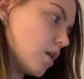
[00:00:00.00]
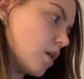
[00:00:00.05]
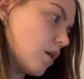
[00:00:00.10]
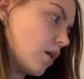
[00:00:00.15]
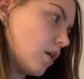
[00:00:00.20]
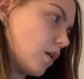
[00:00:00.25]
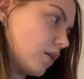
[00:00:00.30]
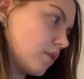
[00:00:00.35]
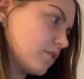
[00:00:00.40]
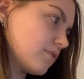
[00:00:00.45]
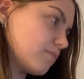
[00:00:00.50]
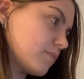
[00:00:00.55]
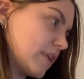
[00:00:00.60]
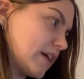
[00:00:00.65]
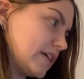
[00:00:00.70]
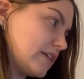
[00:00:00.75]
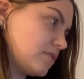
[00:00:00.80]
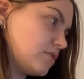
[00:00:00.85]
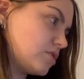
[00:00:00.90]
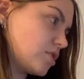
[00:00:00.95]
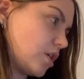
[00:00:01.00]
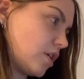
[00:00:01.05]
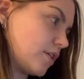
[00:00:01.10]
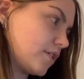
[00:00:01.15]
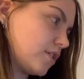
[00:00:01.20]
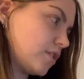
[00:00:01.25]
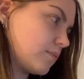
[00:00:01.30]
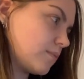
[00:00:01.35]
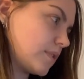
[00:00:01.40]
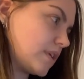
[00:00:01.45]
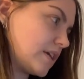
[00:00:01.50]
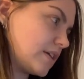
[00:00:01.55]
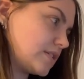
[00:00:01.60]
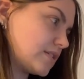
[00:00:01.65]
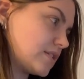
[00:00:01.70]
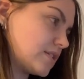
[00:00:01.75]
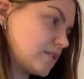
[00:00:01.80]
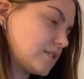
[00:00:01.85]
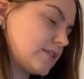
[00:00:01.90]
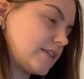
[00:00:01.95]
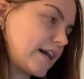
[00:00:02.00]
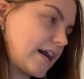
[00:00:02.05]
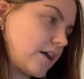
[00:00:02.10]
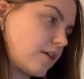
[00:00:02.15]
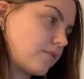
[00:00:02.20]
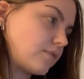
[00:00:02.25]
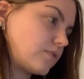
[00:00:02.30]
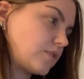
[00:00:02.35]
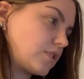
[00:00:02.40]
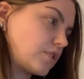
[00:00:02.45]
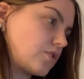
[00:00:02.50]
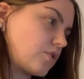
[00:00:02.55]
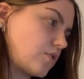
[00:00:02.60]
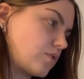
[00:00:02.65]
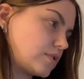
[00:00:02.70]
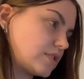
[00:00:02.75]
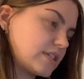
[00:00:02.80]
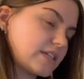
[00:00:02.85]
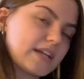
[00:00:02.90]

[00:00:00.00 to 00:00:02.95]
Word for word: all of my documents and downloads and